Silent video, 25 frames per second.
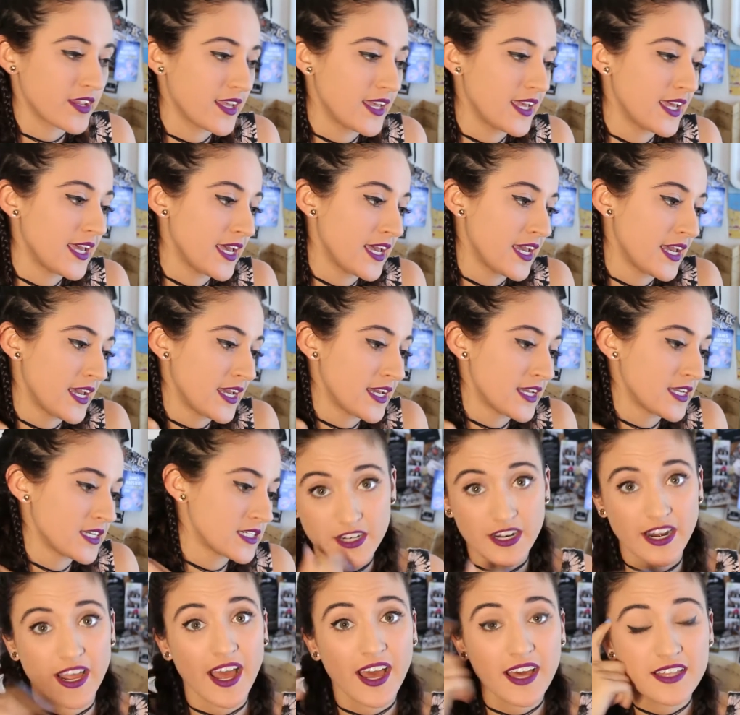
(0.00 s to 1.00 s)
And
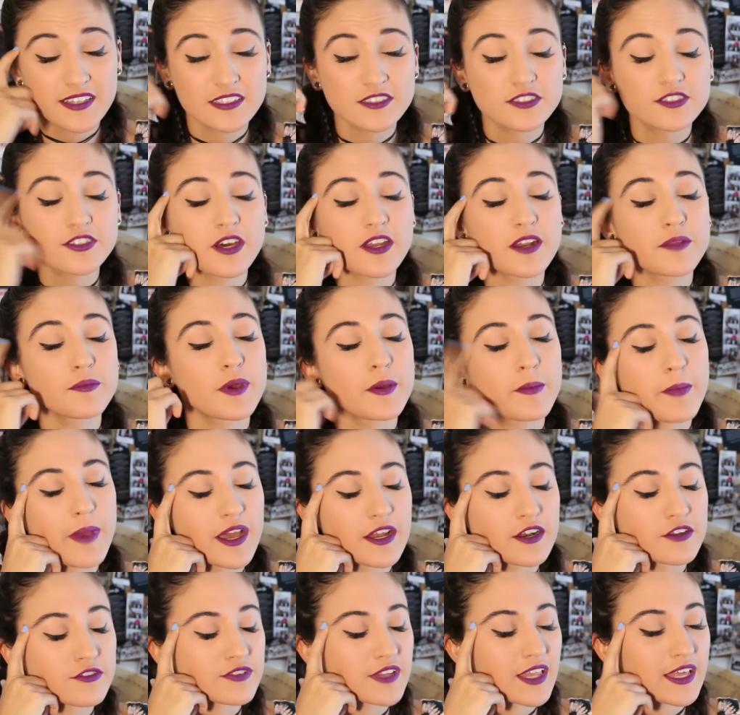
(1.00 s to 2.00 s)
I had this thought in my
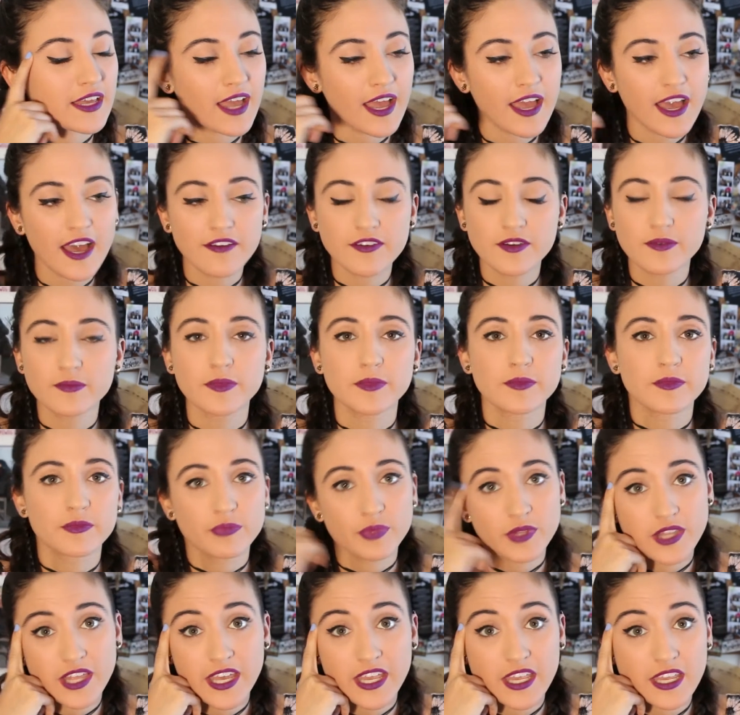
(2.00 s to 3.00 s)
mind of like, I haven't been
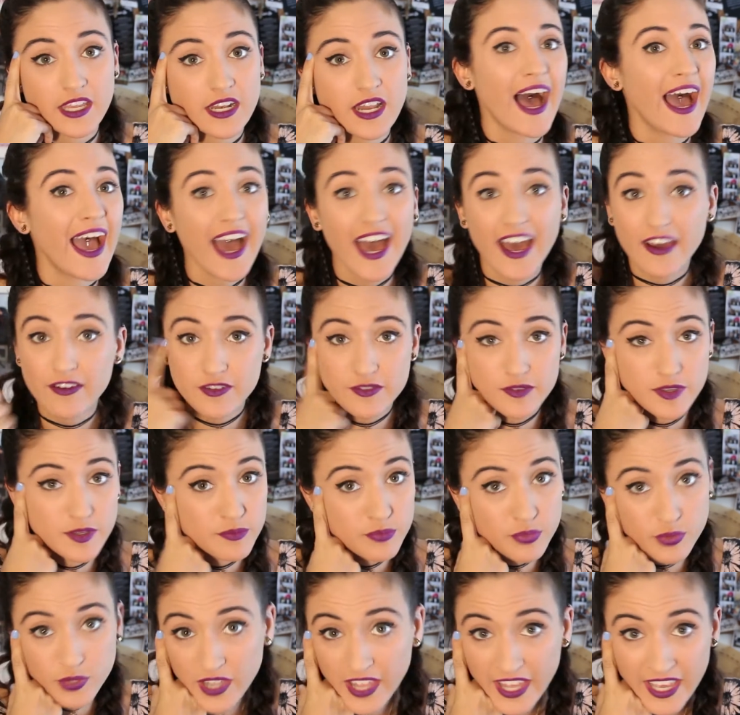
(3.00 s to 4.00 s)
playing, I haven't
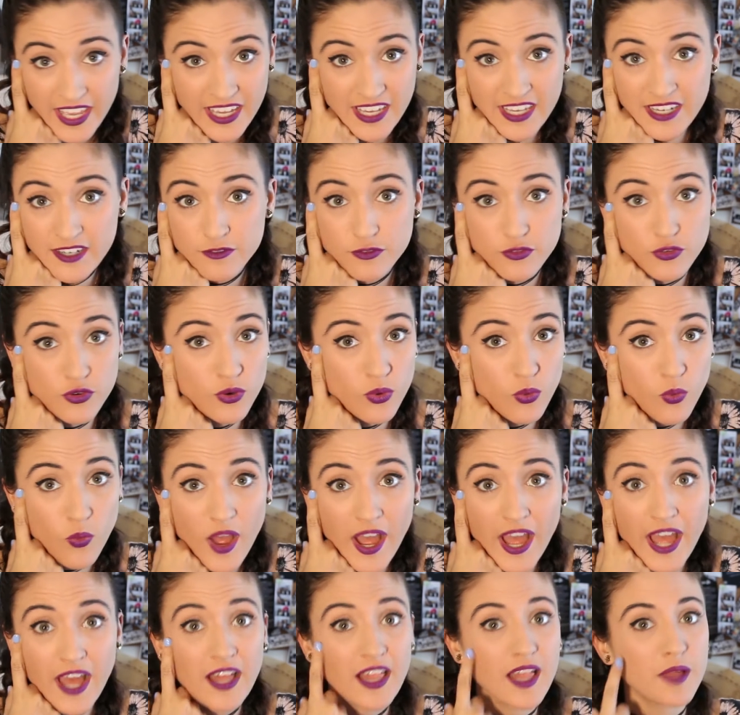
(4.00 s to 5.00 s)
been playing for a
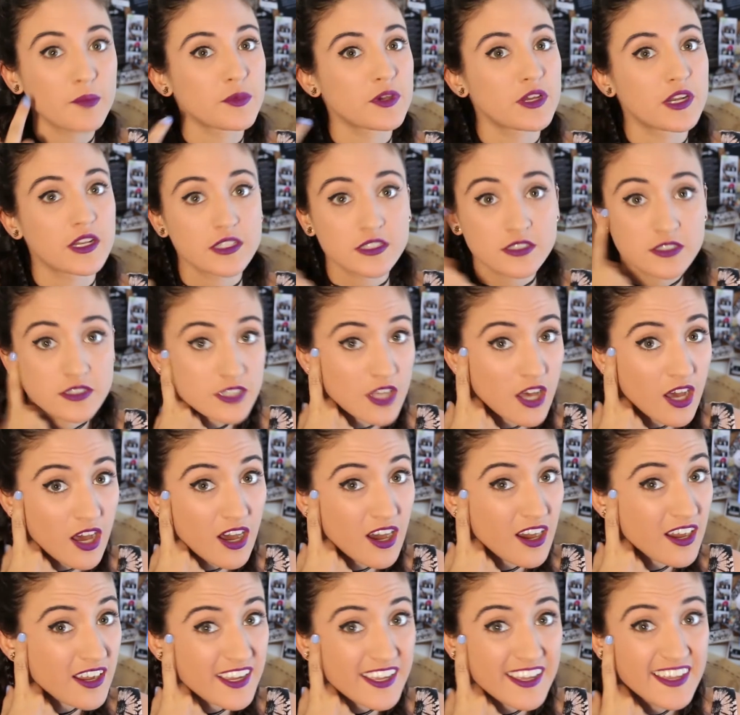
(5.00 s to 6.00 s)
while, I'm gonna
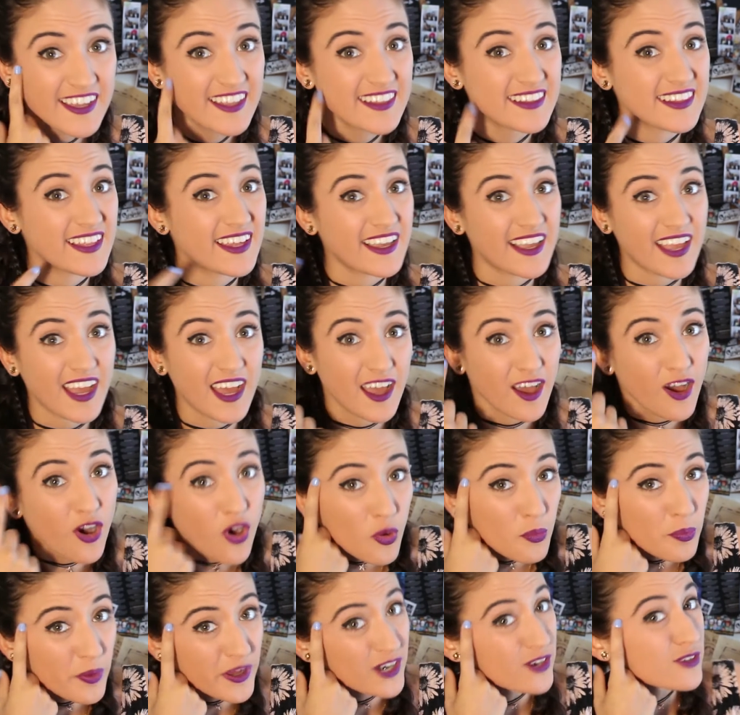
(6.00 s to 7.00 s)
suck. Like, I
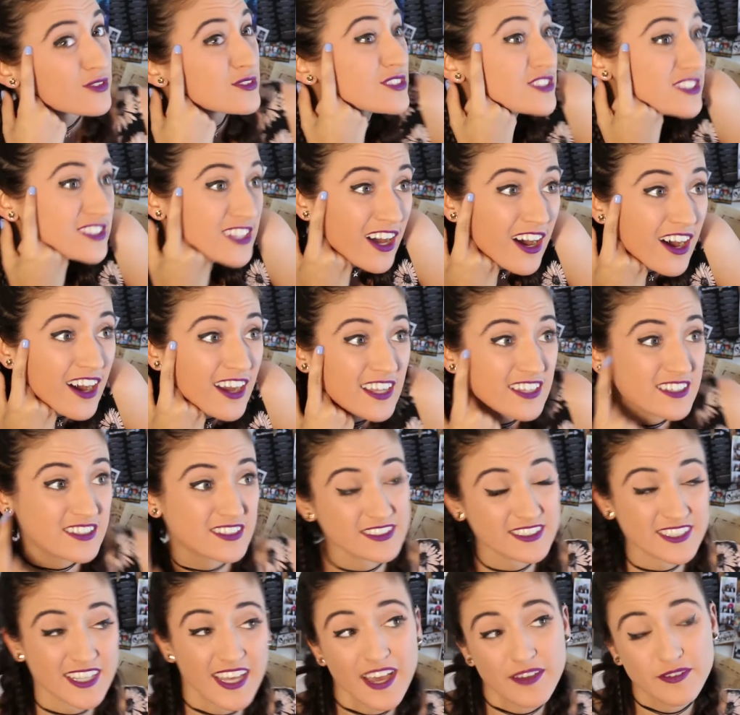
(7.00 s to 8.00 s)
hope I don't suck
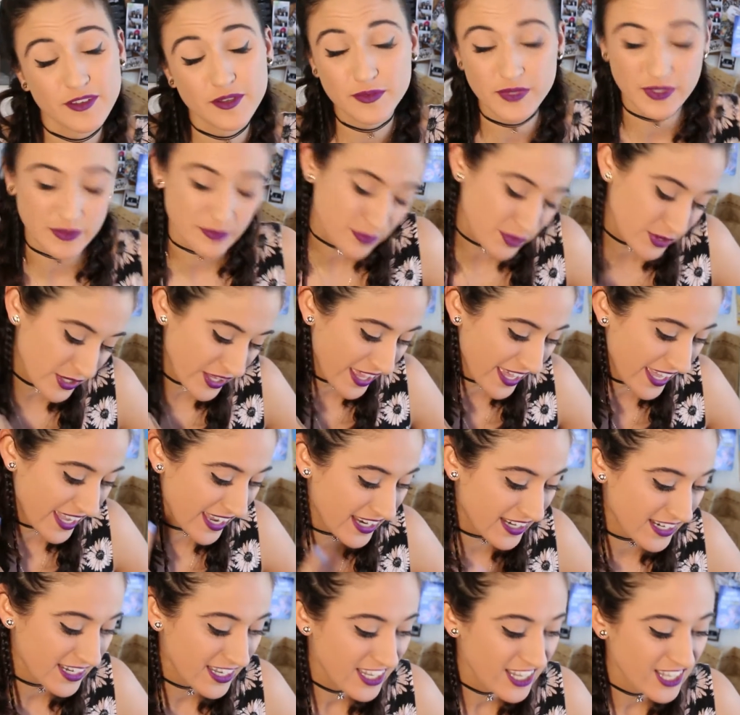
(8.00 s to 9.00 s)
because I haven't been
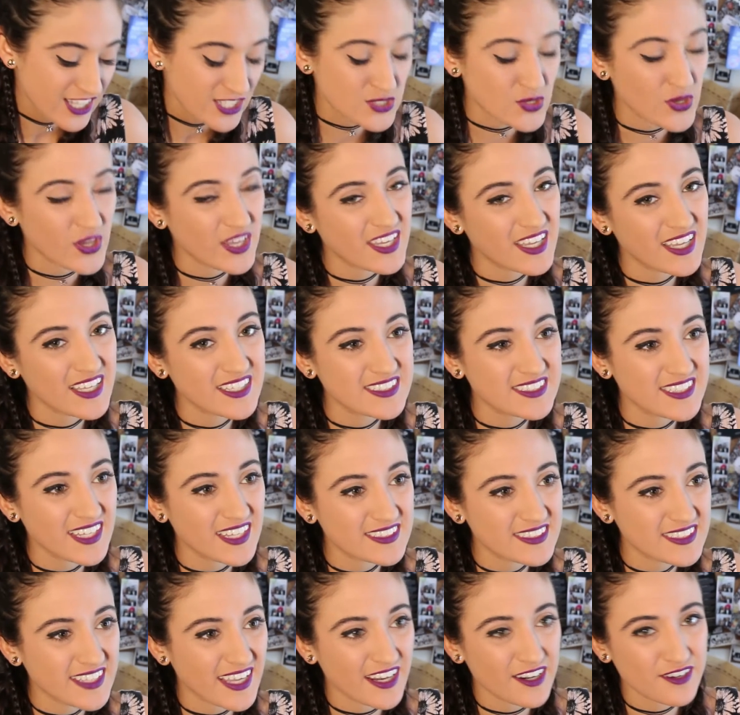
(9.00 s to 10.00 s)
playing. So I guess
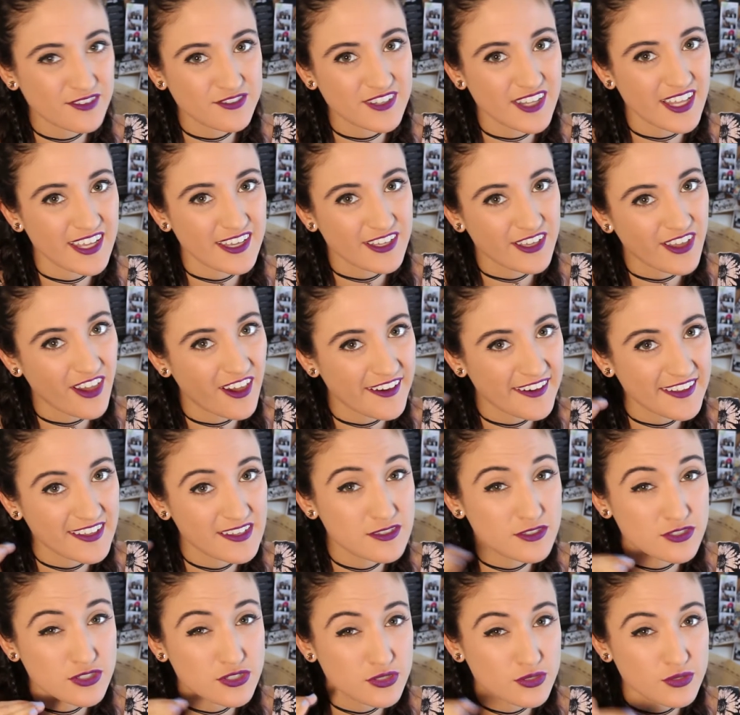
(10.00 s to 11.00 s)
that kind of like got
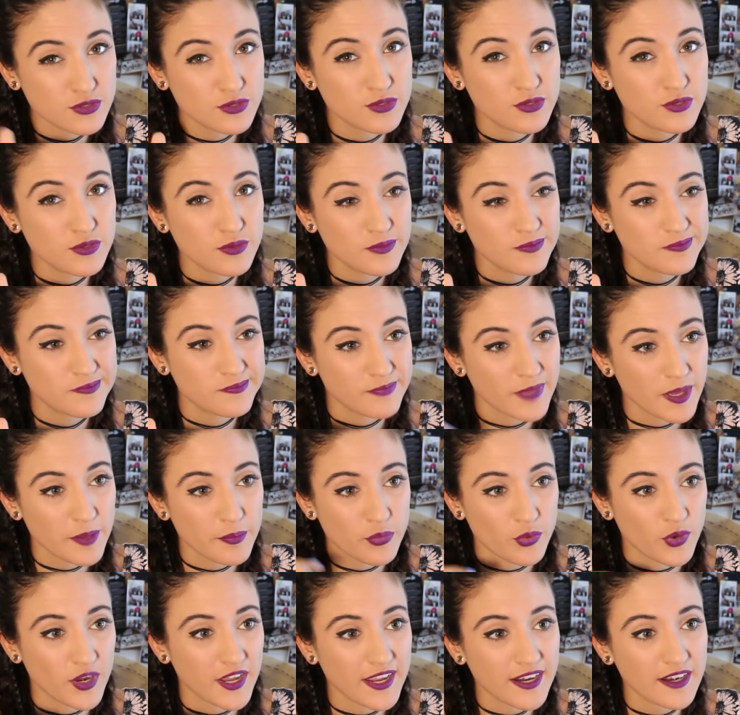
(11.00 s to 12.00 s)
into my
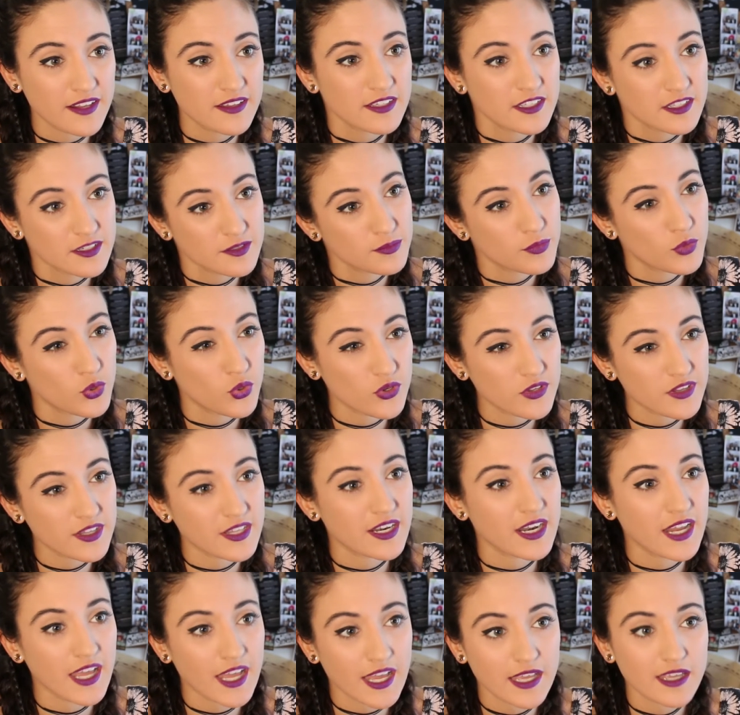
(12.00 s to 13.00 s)
brain a little more
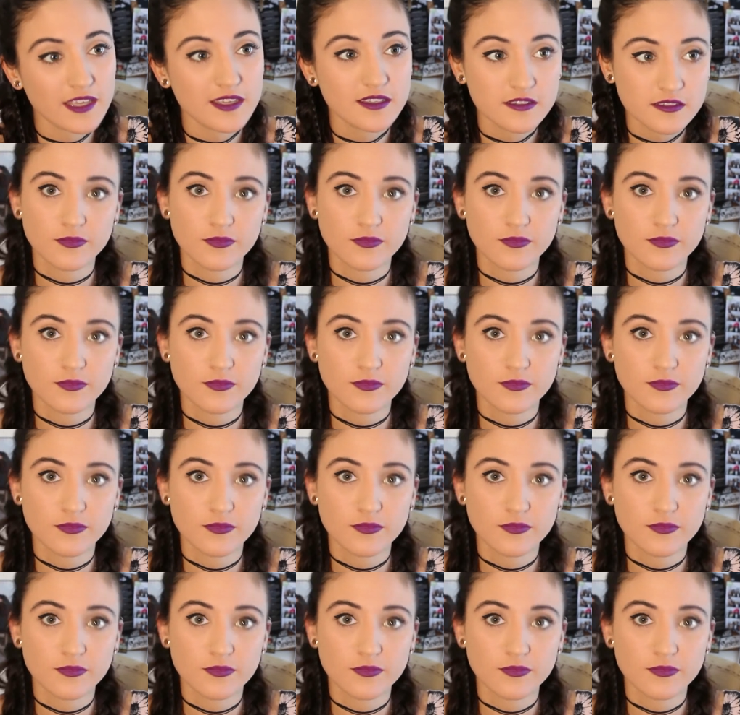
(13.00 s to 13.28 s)
than I